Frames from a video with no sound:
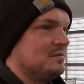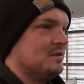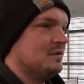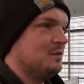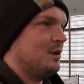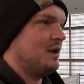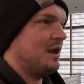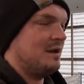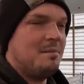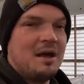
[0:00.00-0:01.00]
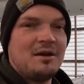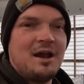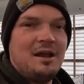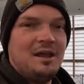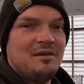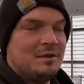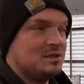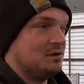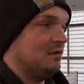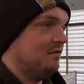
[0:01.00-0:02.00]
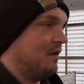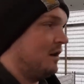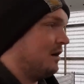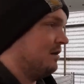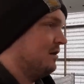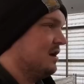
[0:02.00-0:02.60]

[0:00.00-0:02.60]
to get a better idea, but so far